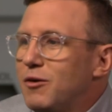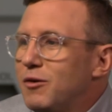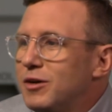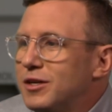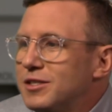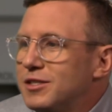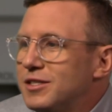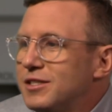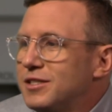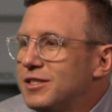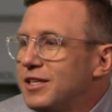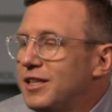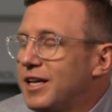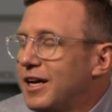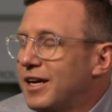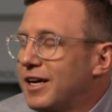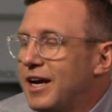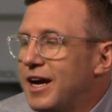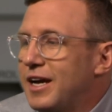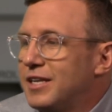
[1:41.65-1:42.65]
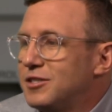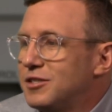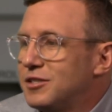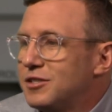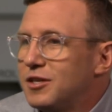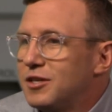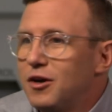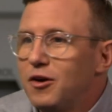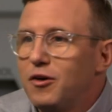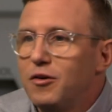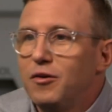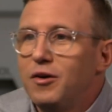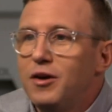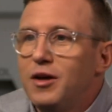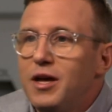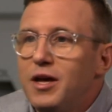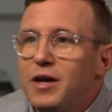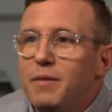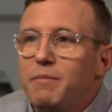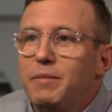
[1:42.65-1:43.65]
I want to see that guy just go
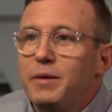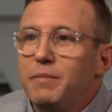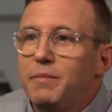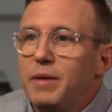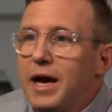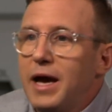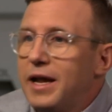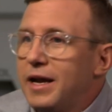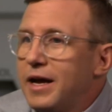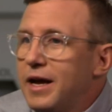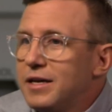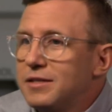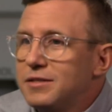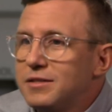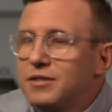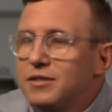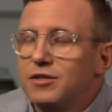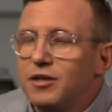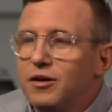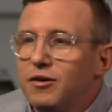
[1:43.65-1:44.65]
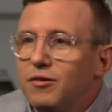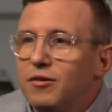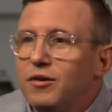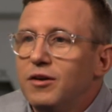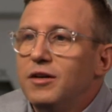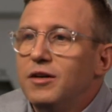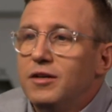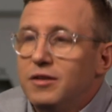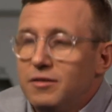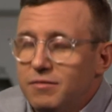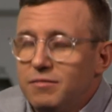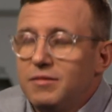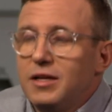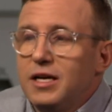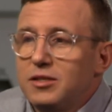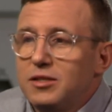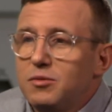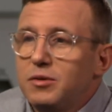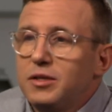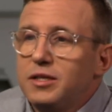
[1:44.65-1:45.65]
be badass. And so
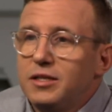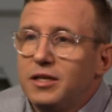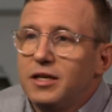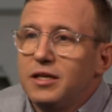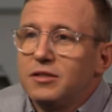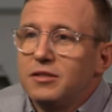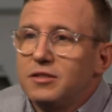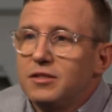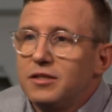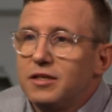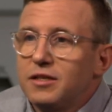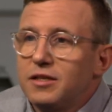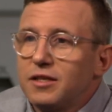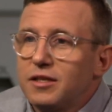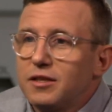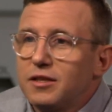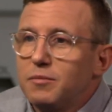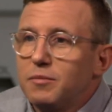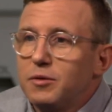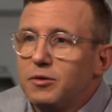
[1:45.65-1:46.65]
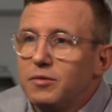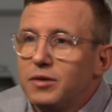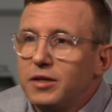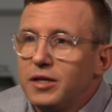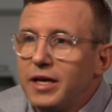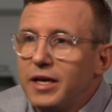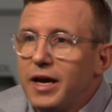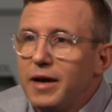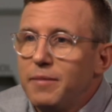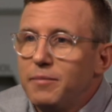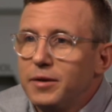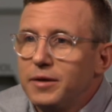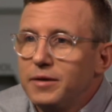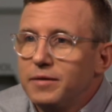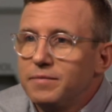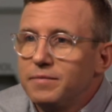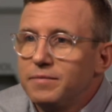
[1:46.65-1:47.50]
that's what he does. And I think they'll be really happy.